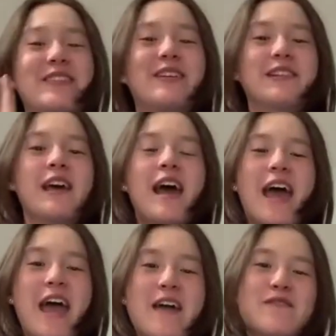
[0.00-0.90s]
win
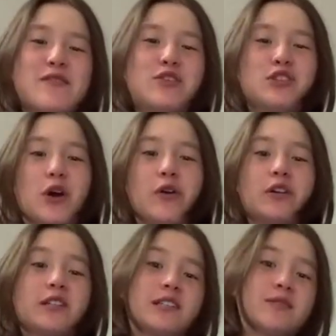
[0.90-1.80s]
$5 if you show
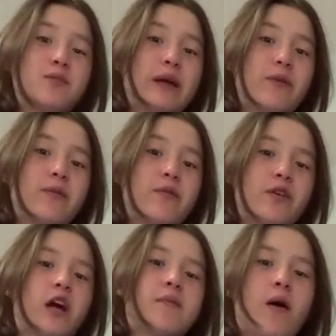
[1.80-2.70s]
your, like,
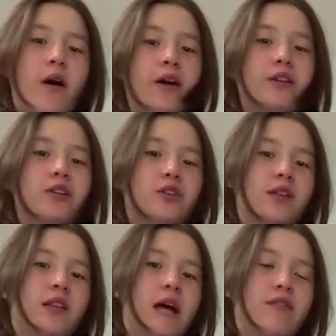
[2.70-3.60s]
if you come on
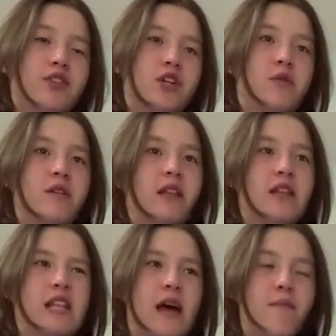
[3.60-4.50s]
during the live to show on
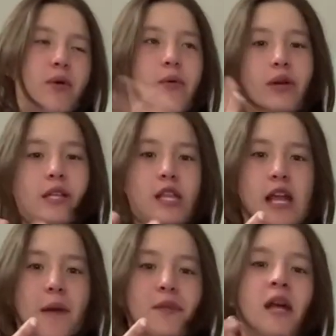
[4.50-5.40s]
the step, like one of the
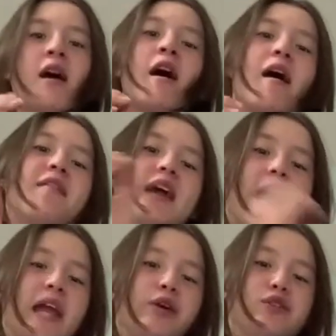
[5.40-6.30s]
steps, and
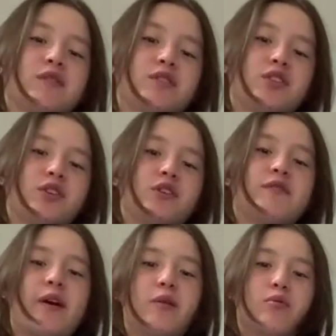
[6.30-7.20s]
the annuals of the show
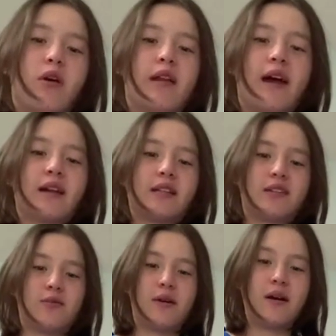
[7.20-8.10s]
your final product
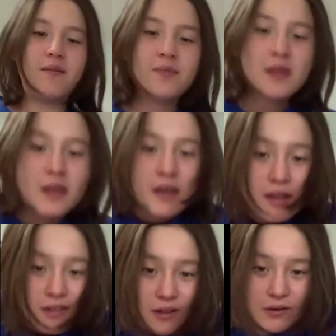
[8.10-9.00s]
as well.
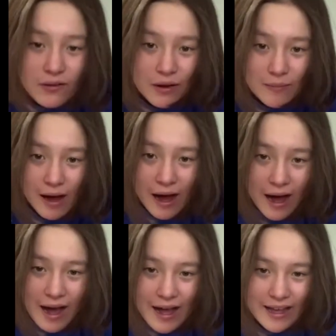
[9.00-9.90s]
So, um,
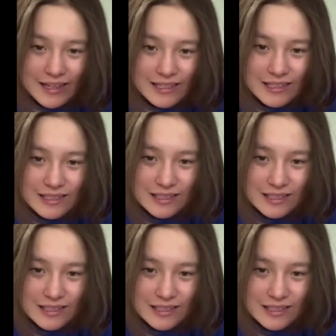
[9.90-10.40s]
hi,